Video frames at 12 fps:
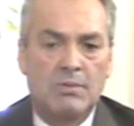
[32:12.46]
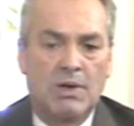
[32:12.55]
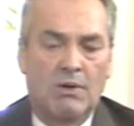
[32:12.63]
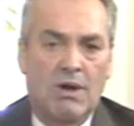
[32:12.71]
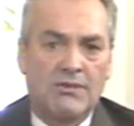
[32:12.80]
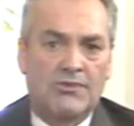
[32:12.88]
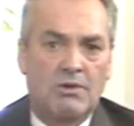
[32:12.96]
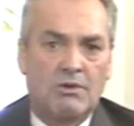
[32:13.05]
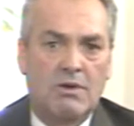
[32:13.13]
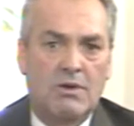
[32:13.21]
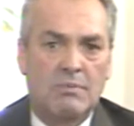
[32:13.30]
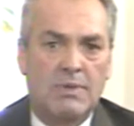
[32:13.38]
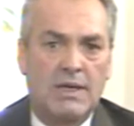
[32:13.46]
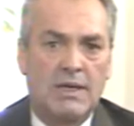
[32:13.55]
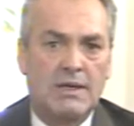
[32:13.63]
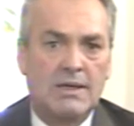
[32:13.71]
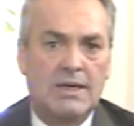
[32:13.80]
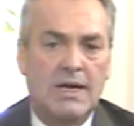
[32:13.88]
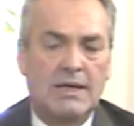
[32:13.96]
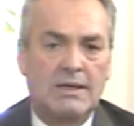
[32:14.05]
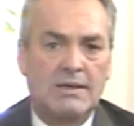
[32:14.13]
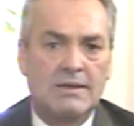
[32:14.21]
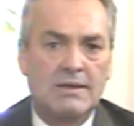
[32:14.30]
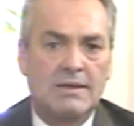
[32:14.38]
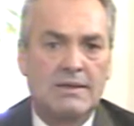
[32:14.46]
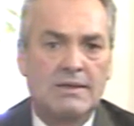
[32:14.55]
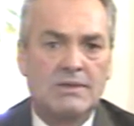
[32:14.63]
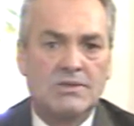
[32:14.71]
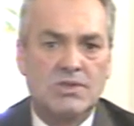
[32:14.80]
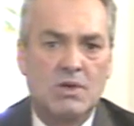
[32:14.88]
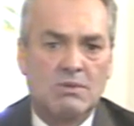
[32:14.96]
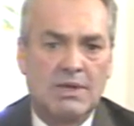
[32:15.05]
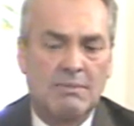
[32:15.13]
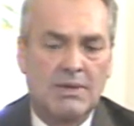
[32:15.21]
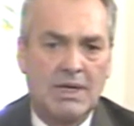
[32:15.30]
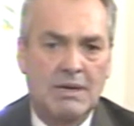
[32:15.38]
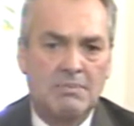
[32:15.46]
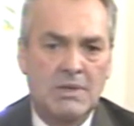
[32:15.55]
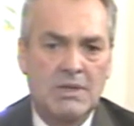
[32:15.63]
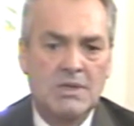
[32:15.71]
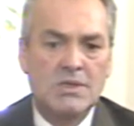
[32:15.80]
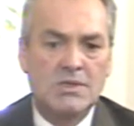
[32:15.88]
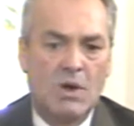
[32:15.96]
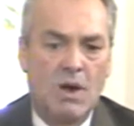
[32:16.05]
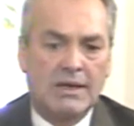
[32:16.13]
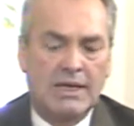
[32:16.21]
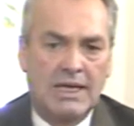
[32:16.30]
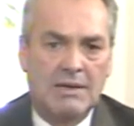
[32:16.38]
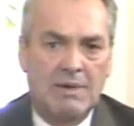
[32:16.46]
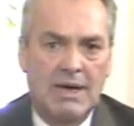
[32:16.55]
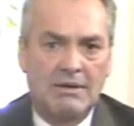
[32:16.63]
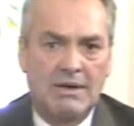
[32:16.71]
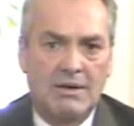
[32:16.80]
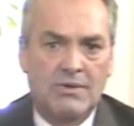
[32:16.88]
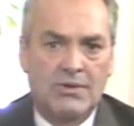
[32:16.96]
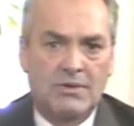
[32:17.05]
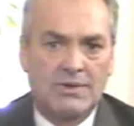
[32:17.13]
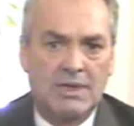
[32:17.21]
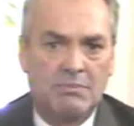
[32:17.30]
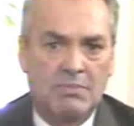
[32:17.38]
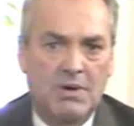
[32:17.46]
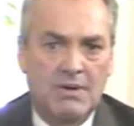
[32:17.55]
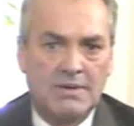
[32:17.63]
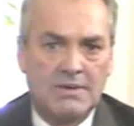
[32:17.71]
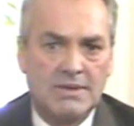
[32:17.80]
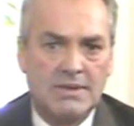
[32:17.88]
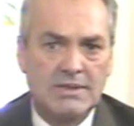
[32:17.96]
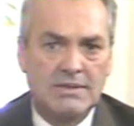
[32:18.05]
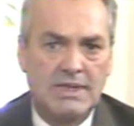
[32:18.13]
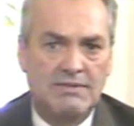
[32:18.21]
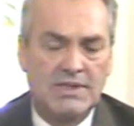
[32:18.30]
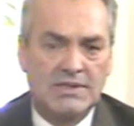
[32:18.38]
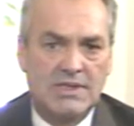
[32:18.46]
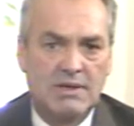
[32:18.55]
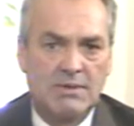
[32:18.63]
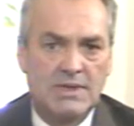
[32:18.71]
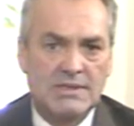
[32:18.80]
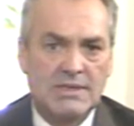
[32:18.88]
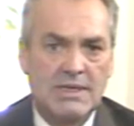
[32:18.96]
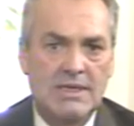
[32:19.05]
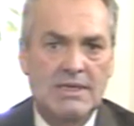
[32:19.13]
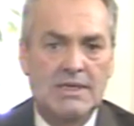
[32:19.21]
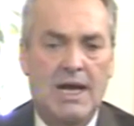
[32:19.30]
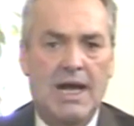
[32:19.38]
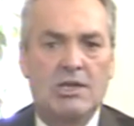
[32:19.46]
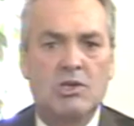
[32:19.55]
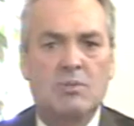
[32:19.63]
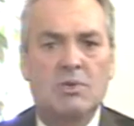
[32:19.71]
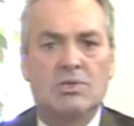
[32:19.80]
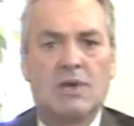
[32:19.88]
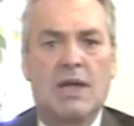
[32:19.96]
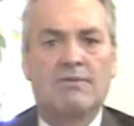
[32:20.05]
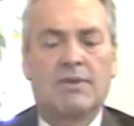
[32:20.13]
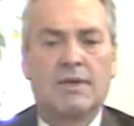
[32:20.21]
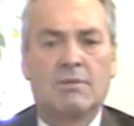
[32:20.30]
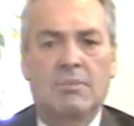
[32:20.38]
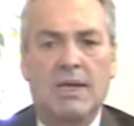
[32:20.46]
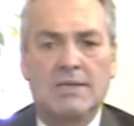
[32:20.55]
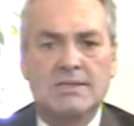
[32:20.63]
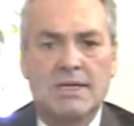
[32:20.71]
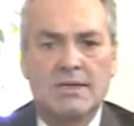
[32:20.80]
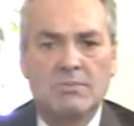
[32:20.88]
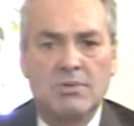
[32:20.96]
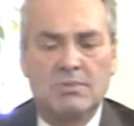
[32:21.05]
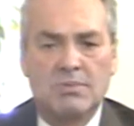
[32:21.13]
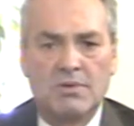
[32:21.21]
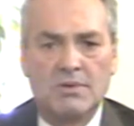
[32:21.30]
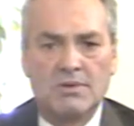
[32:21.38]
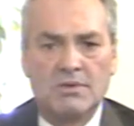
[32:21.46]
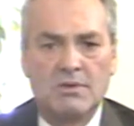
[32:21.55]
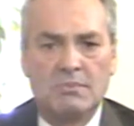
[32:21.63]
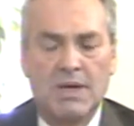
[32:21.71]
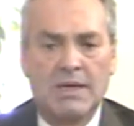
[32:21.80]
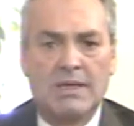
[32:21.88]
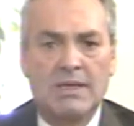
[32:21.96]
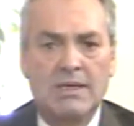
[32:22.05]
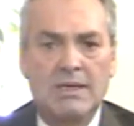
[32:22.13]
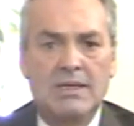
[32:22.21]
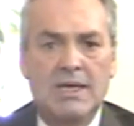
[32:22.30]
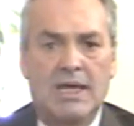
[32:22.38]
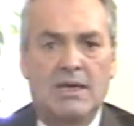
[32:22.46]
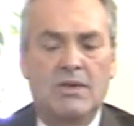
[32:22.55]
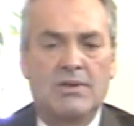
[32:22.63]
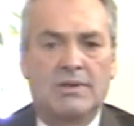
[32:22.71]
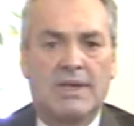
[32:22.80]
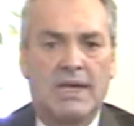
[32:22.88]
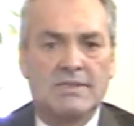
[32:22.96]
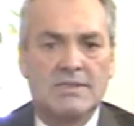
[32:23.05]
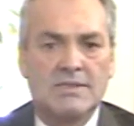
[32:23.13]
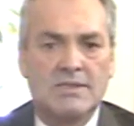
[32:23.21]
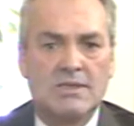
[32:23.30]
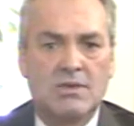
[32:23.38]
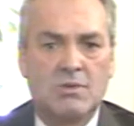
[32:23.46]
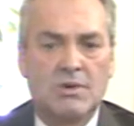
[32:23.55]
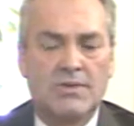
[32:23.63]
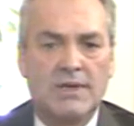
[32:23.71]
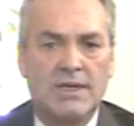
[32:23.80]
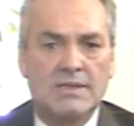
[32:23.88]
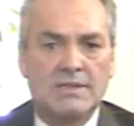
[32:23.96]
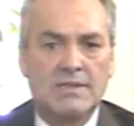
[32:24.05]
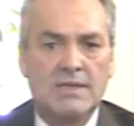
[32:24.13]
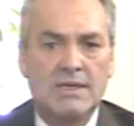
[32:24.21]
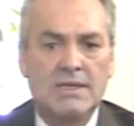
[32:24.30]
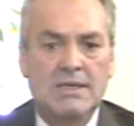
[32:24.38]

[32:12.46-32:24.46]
We are also going to be on a show coming up talking about our 13-part TV series on human trafficking based on the book Berlin Turnpike and other cases in the Northeast,